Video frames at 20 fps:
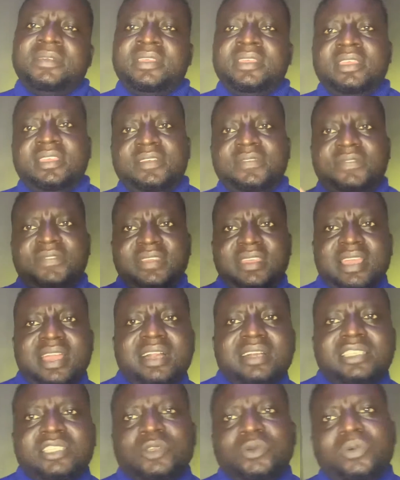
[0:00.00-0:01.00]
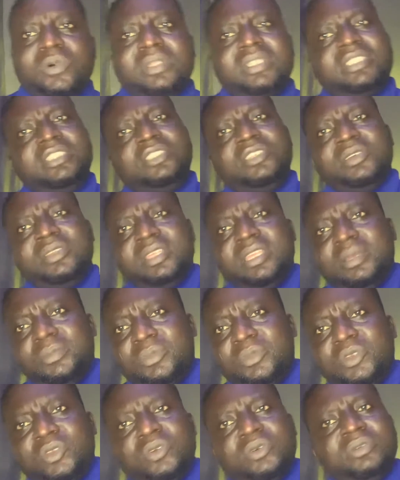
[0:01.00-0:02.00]
If he asks, what's your name?
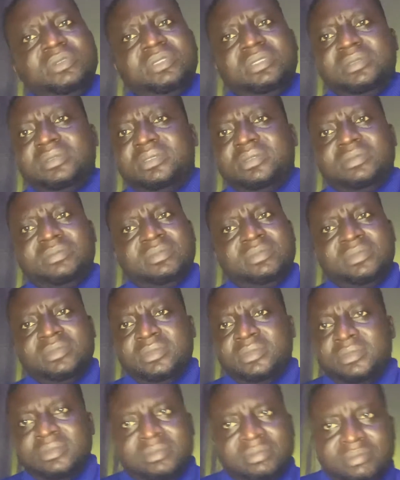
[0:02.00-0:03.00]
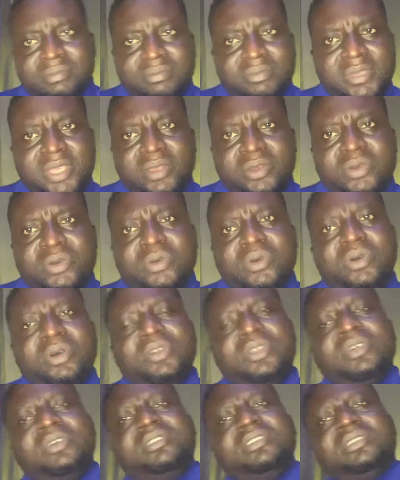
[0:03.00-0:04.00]
Don't mingle or
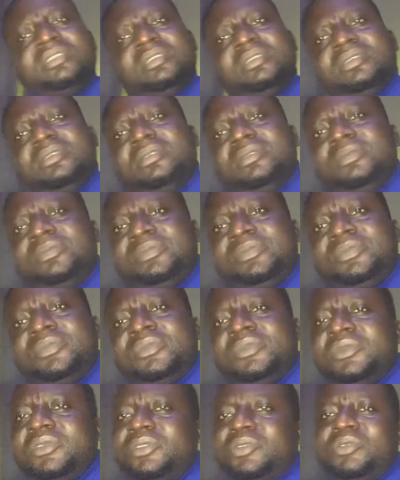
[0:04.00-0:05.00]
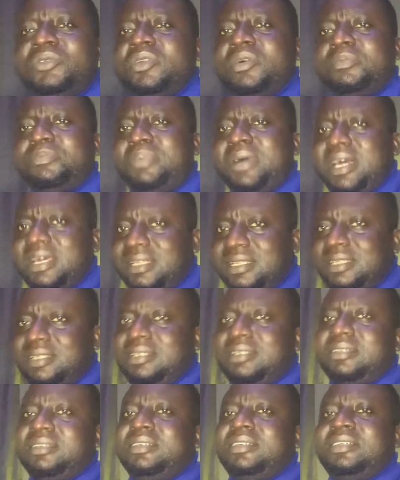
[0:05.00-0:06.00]
do not panic.
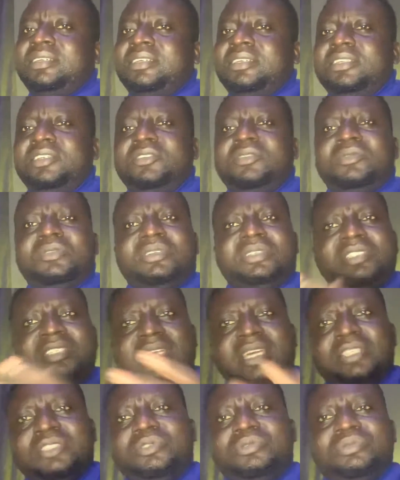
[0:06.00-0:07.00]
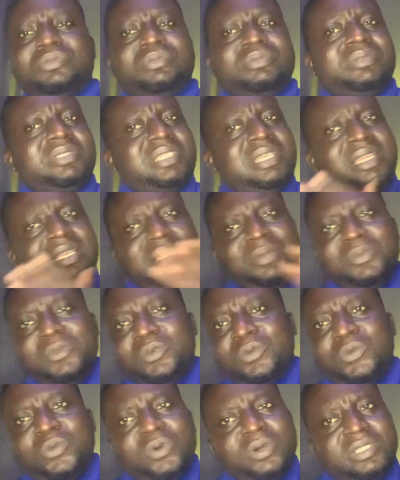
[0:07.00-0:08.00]
Do not try to tell
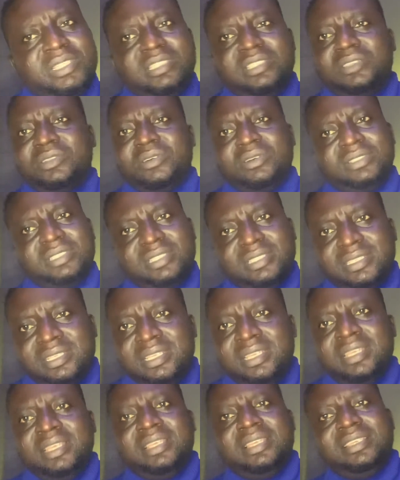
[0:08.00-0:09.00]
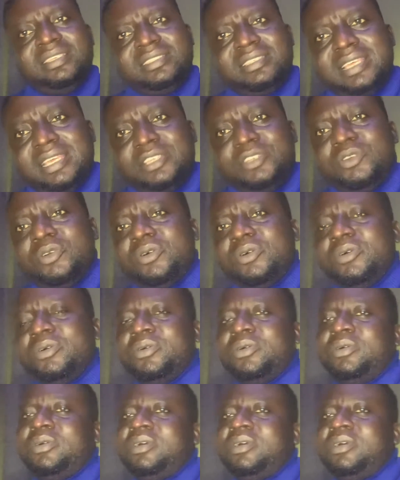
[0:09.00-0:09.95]
him what is not inside your